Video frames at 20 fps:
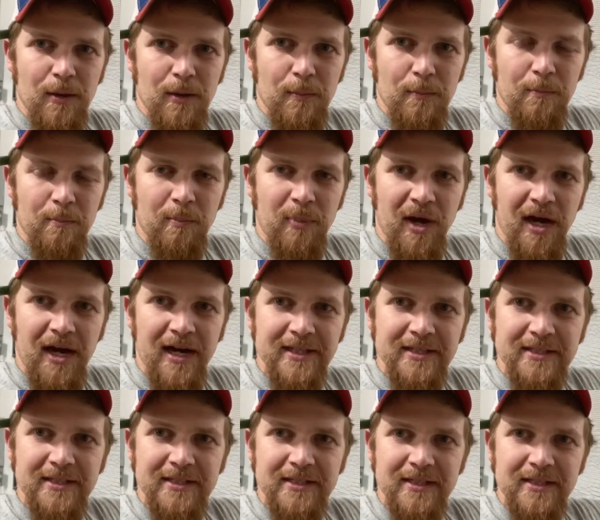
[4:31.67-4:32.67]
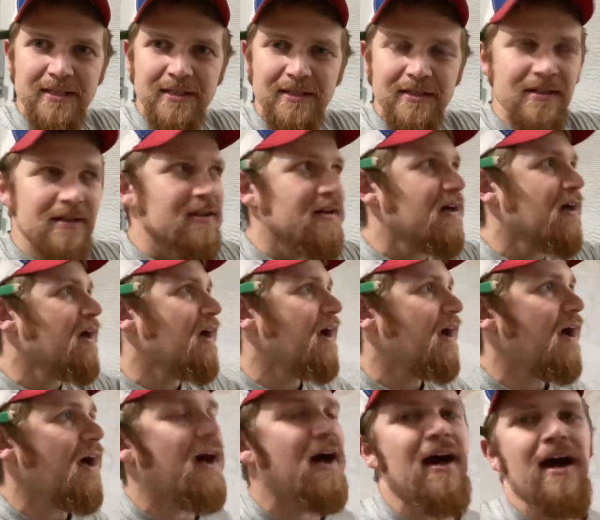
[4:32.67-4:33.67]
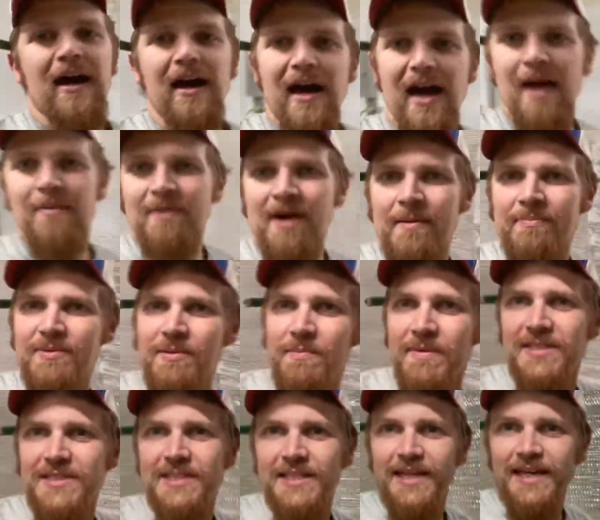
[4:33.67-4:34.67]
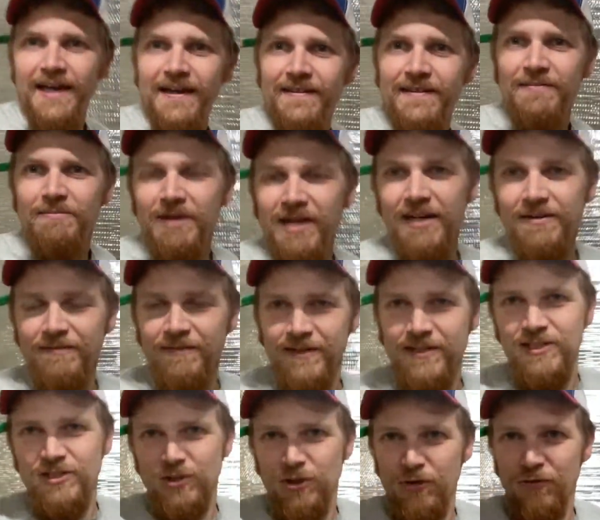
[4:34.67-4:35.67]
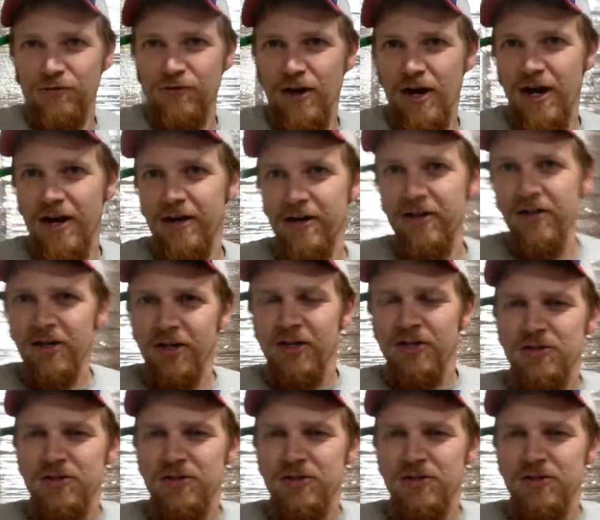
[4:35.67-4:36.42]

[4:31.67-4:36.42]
But I'm optimistic on the benefits so far.